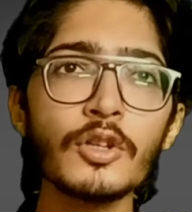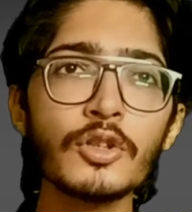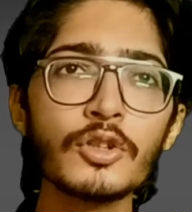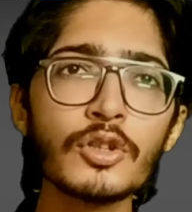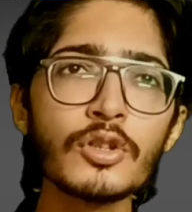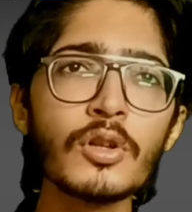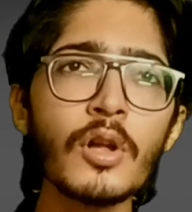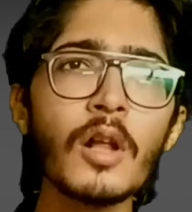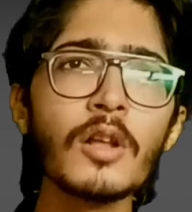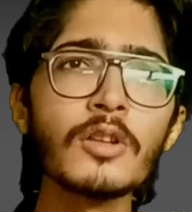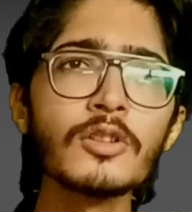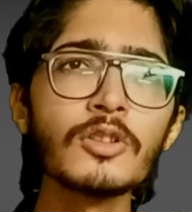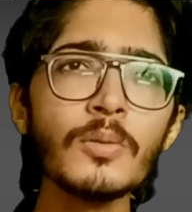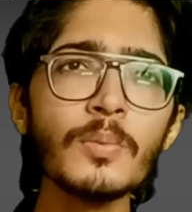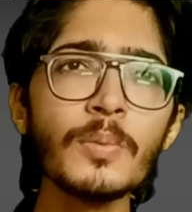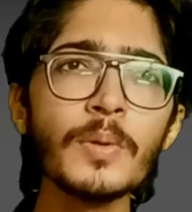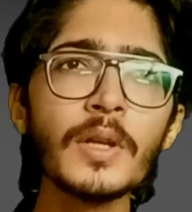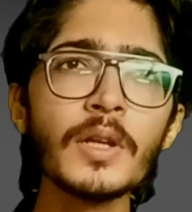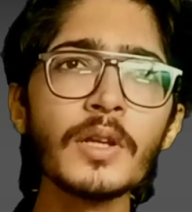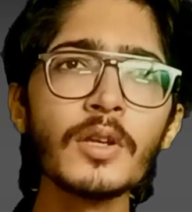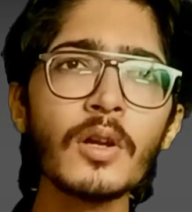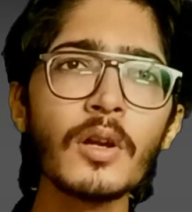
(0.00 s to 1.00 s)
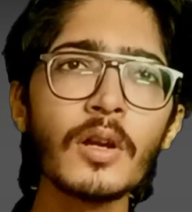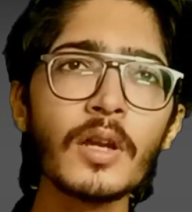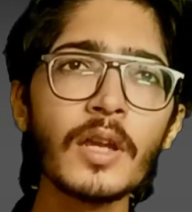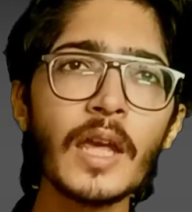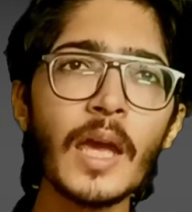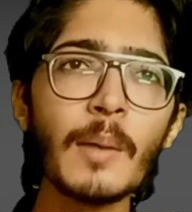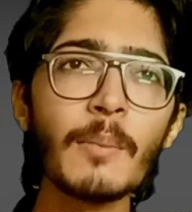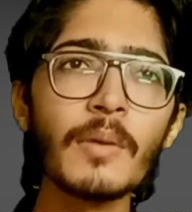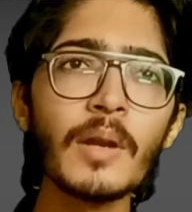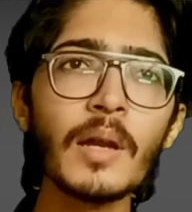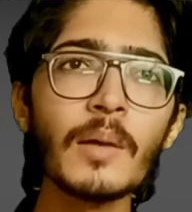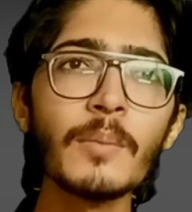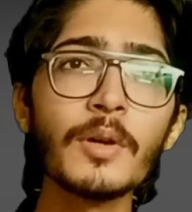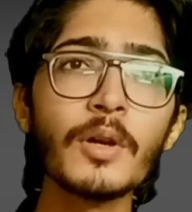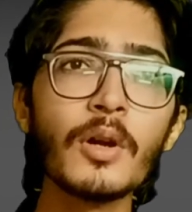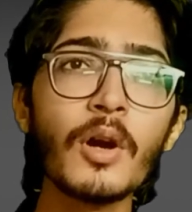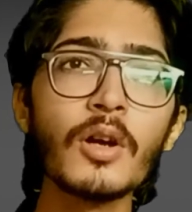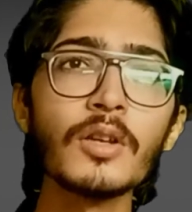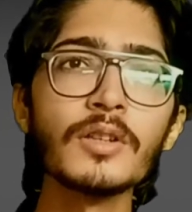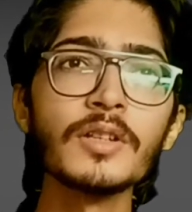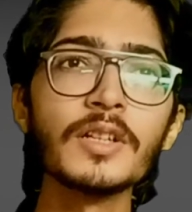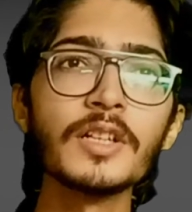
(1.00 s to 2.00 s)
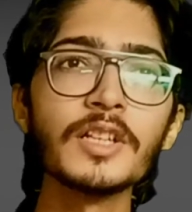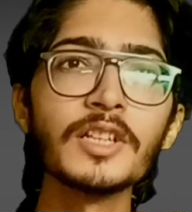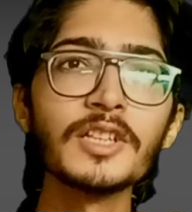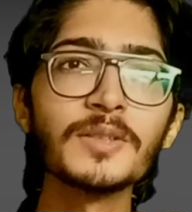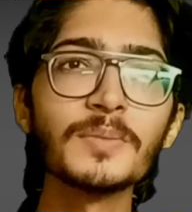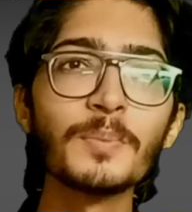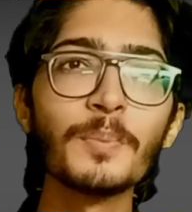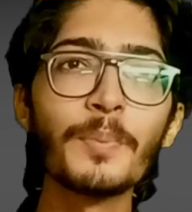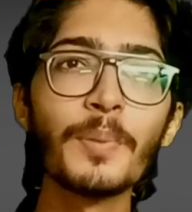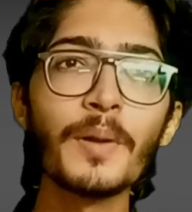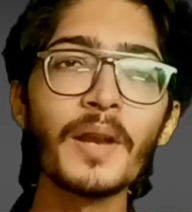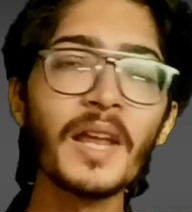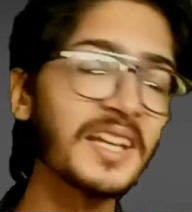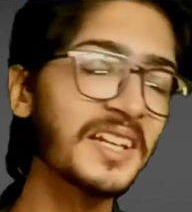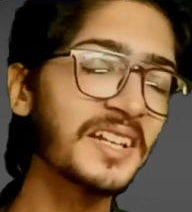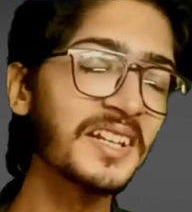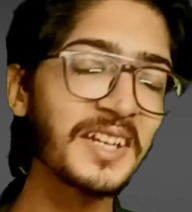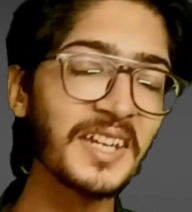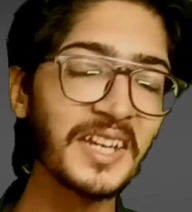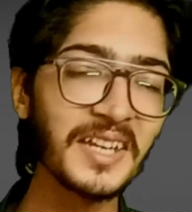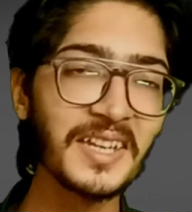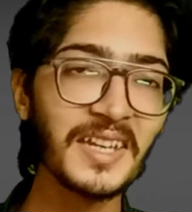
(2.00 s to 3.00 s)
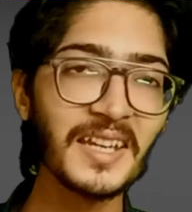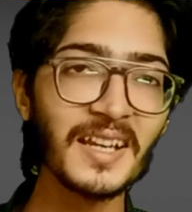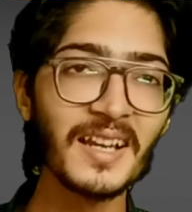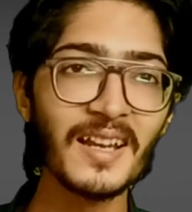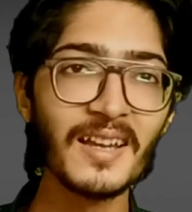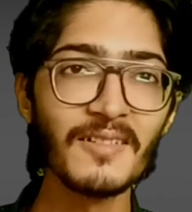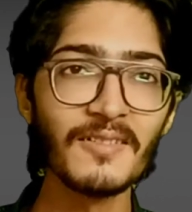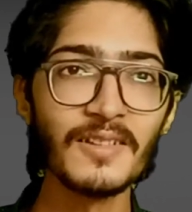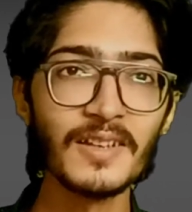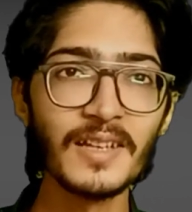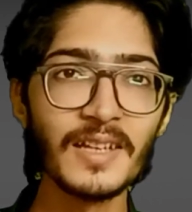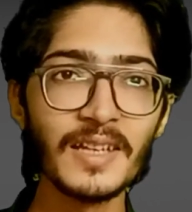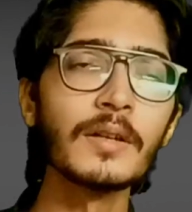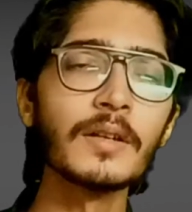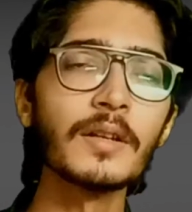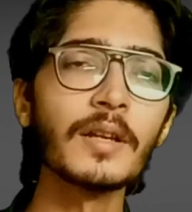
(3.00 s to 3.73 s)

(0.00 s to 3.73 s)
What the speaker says: You should also bring your camera because it is breathtaking lovely.